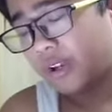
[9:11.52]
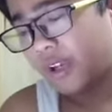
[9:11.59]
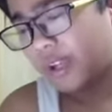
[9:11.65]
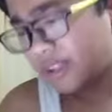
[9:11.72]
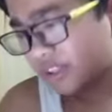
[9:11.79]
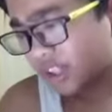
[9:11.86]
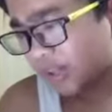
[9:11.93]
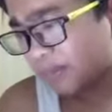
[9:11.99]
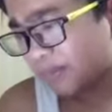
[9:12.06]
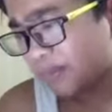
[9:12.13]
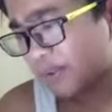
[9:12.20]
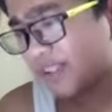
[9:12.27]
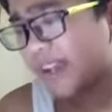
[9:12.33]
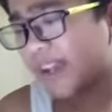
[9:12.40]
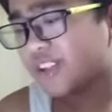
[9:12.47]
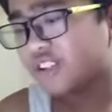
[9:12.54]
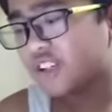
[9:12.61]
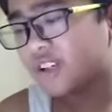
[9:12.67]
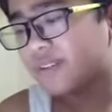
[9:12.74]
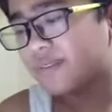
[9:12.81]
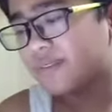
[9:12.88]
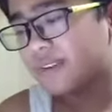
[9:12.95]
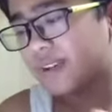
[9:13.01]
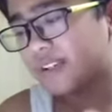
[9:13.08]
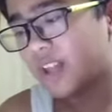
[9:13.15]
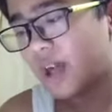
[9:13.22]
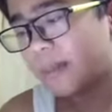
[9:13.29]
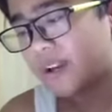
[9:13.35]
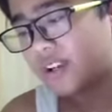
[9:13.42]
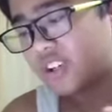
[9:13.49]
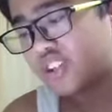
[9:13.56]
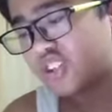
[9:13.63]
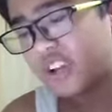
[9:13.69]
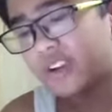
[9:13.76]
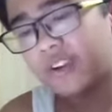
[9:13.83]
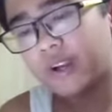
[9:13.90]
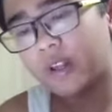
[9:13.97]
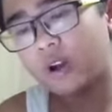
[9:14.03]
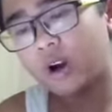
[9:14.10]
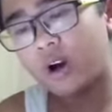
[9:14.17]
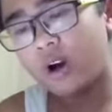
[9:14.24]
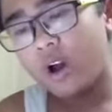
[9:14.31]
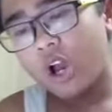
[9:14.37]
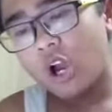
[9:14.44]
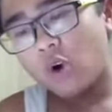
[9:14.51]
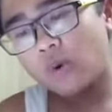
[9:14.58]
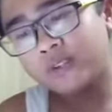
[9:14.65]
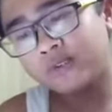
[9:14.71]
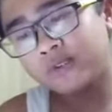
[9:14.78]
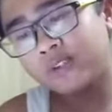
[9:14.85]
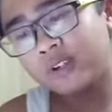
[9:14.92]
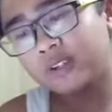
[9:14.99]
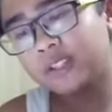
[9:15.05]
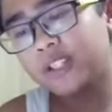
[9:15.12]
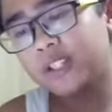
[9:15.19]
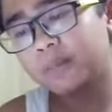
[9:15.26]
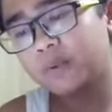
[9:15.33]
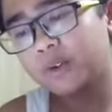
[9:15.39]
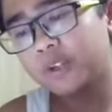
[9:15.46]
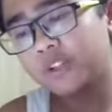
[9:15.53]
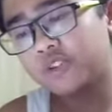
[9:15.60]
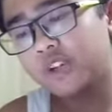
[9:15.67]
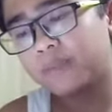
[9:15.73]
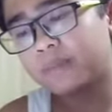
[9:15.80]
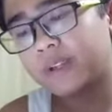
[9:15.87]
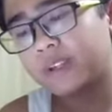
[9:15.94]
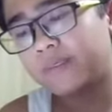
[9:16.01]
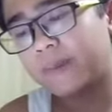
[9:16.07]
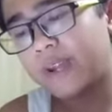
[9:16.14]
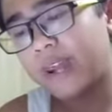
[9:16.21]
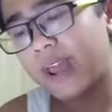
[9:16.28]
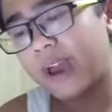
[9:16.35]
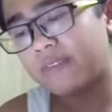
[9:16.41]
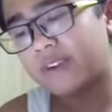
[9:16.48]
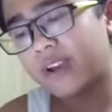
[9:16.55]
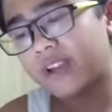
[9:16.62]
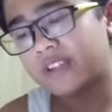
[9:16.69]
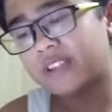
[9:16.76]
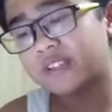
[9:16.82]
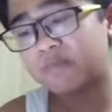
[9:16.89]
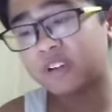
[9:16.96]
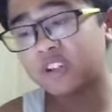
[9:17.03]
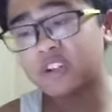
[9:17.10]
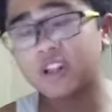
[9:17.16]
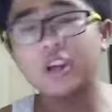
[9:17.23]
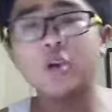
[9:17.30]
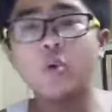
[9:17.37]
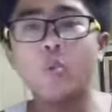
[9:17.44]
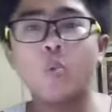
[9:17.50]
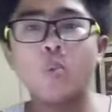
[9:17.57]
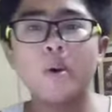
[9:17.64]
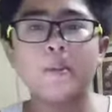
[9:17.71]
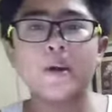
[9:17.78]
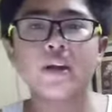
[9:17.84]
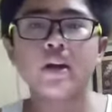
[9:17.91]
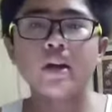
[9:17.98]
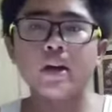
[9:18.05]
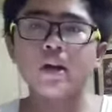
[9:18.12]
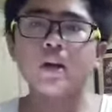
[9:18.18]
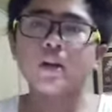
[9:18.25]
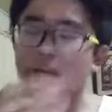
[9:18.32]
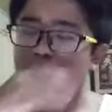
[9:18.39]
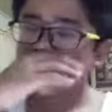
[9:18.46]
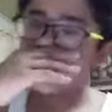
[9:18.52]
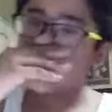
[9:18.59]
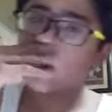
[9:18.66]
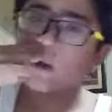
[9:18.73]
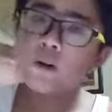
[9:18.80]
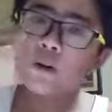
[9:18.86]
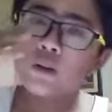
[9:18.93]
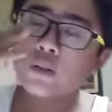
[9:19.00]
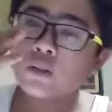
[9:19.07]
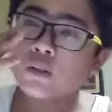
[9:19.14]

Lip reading: interpretation of Islamic Sharia law, which resulted in the brutal treatment of many Afghans, especially women. So,